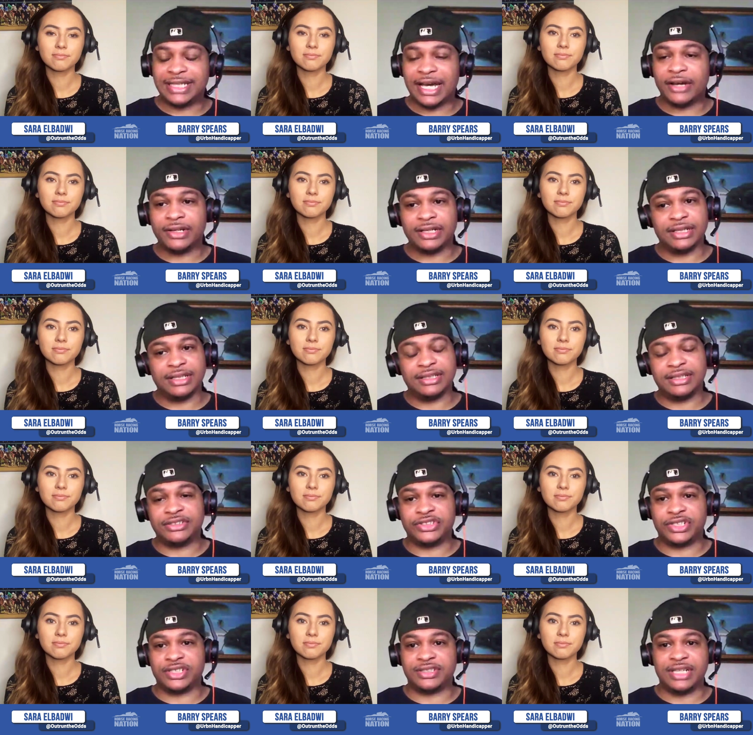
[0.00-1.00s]
Speaker 1: doubting. It,
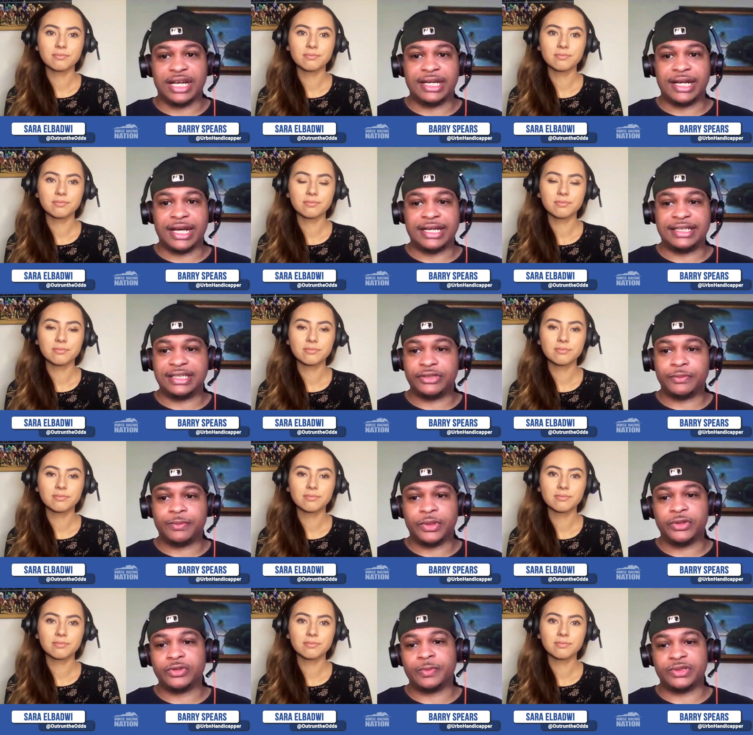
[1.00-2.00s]
it's just not an ideal
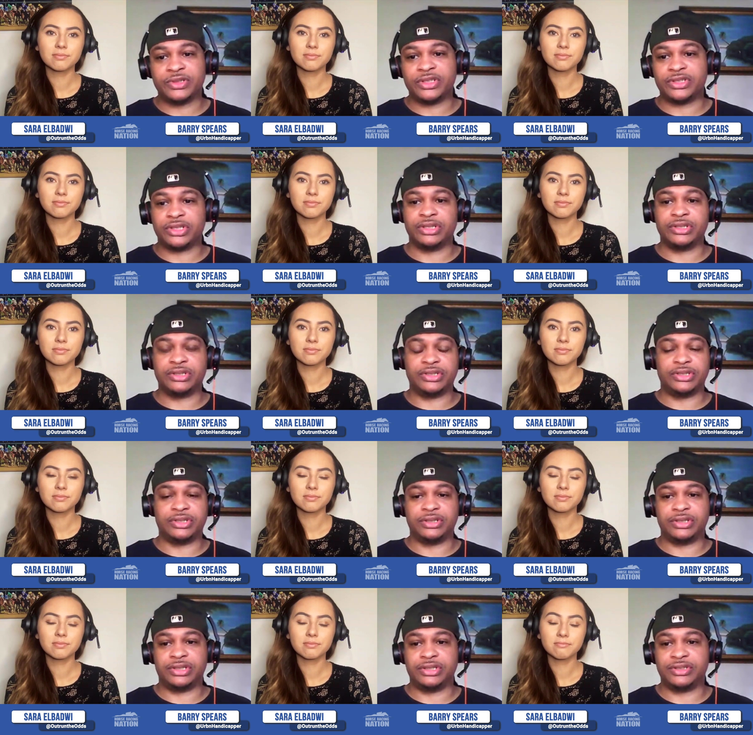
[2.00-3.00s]
post position. She
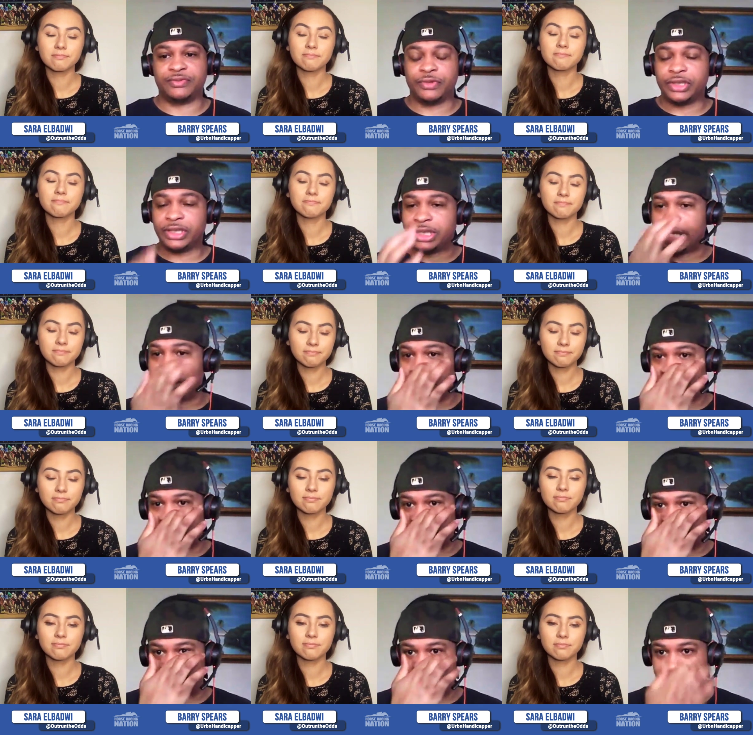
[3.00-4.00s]
she's really up
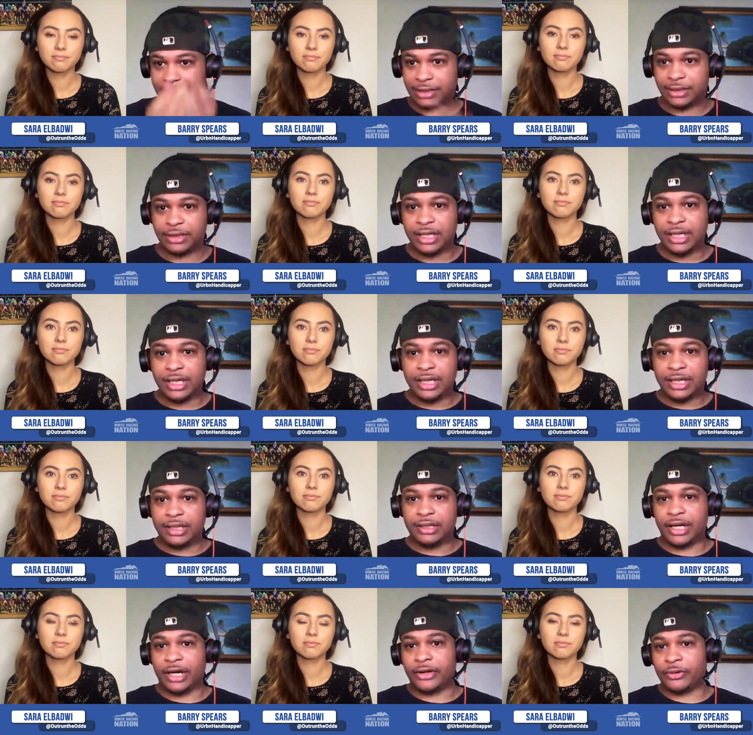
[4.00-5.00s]
against it.
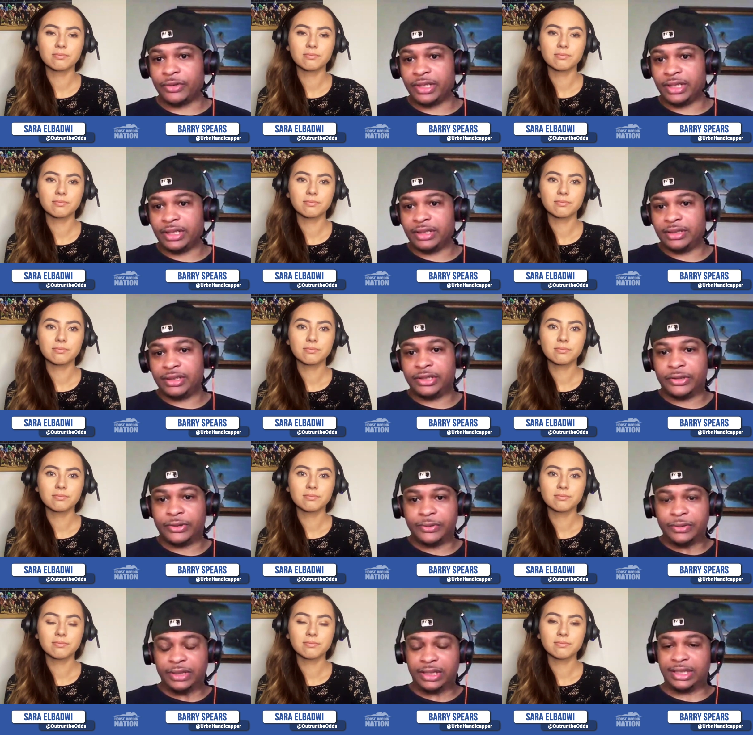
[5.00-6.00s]
Not only you
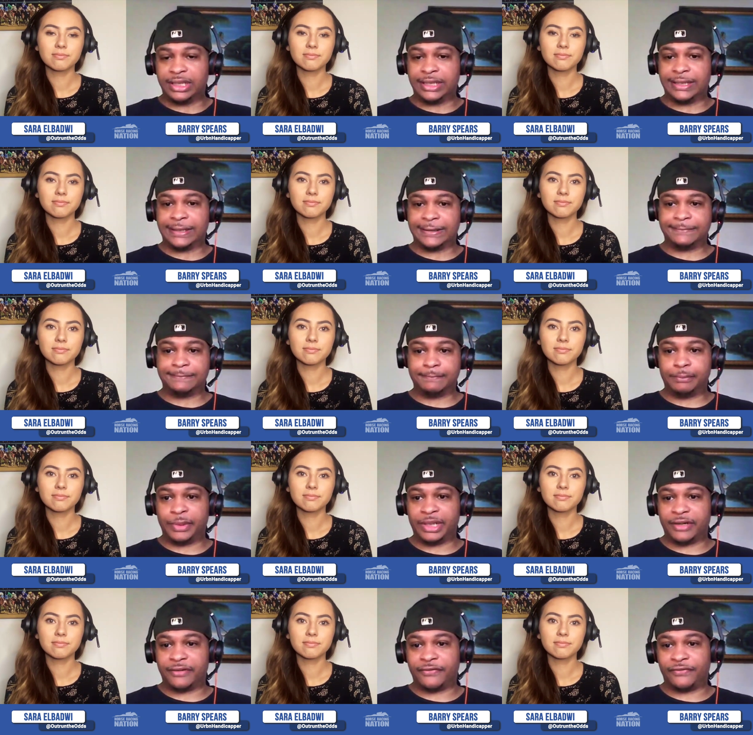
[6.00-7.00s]
know um,
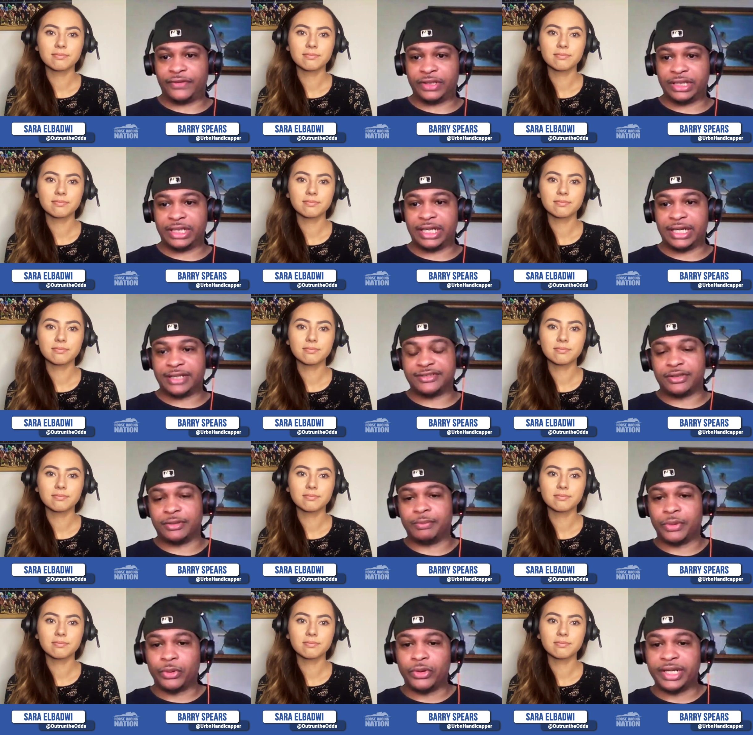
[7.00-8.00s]
being a filly against the
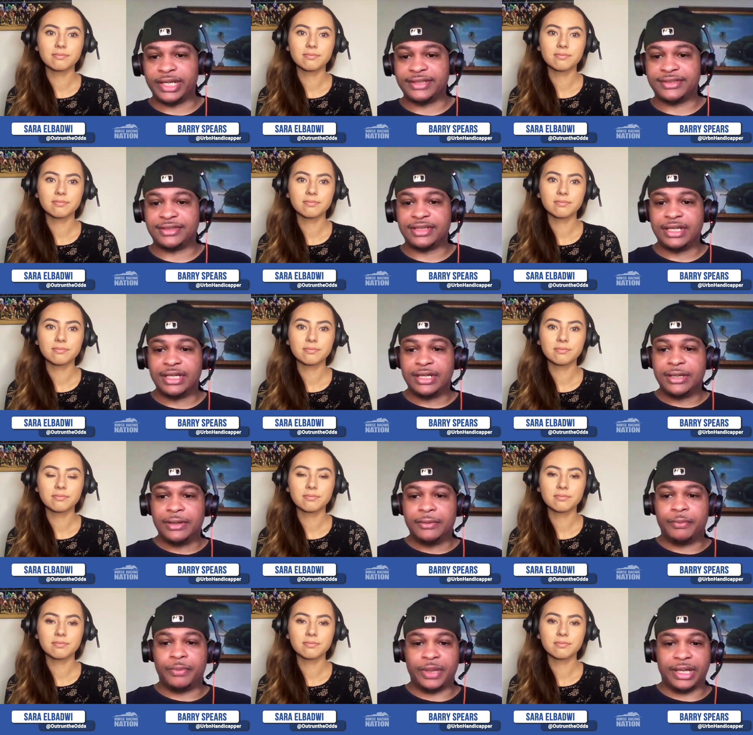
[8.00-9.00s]
boys,
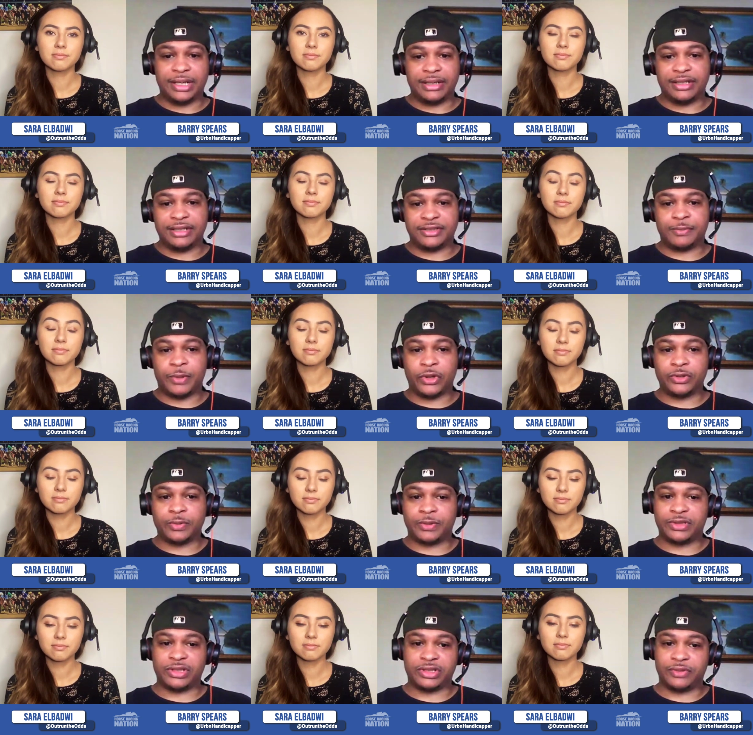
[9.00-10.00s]
but this post
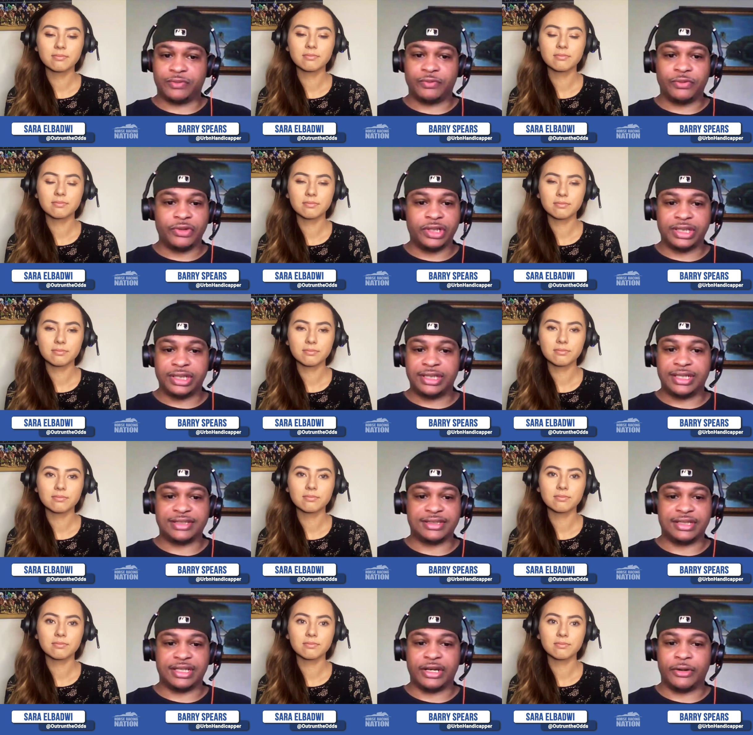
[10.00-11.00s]
position really
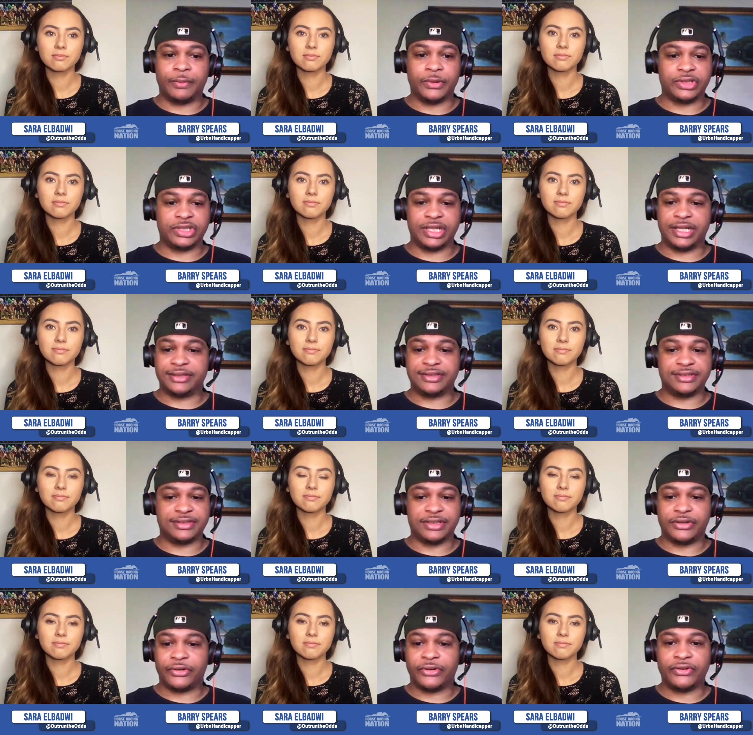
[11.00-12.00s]
doesn't help her chances
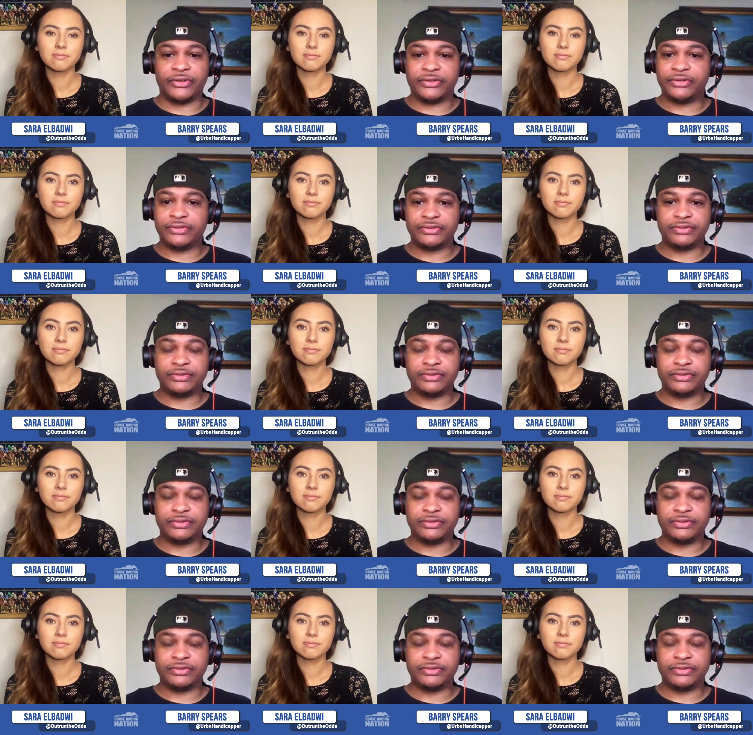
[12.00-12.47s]
at all.